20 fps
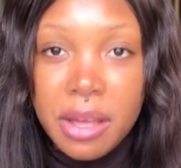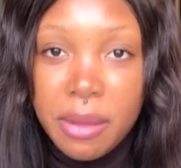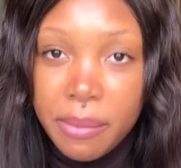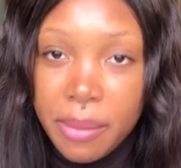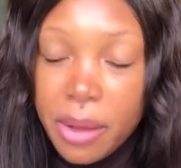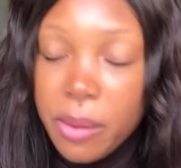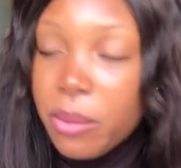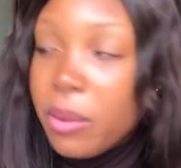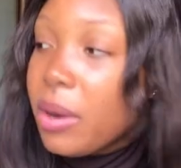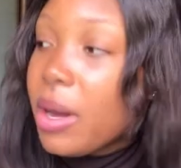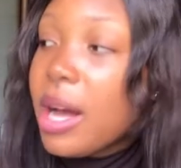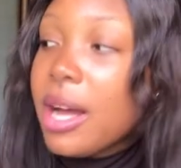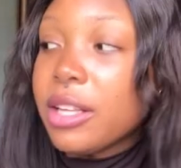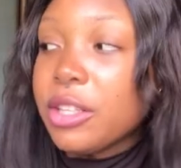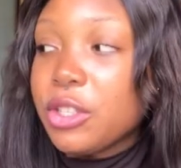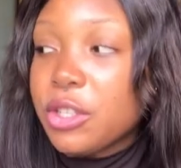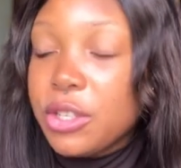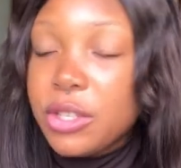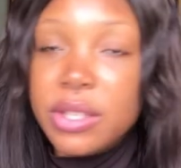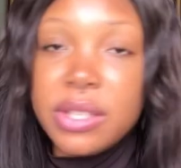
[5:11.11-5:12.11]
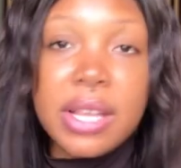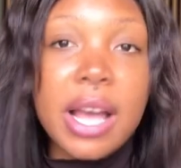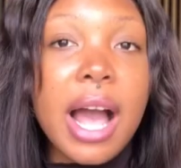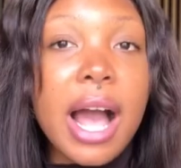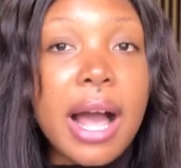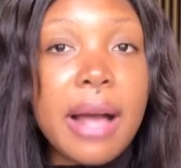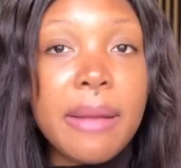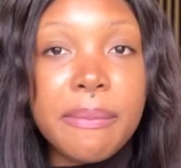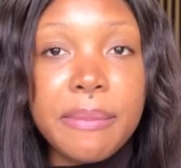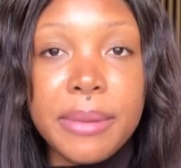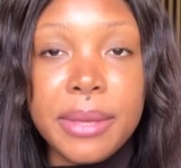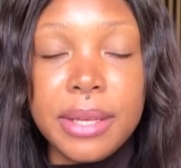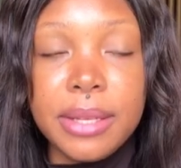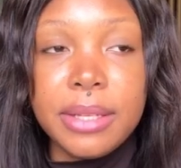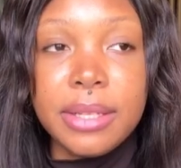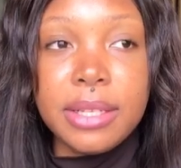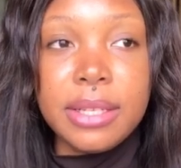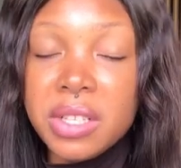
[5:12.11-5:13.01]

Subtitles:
by what had just happened.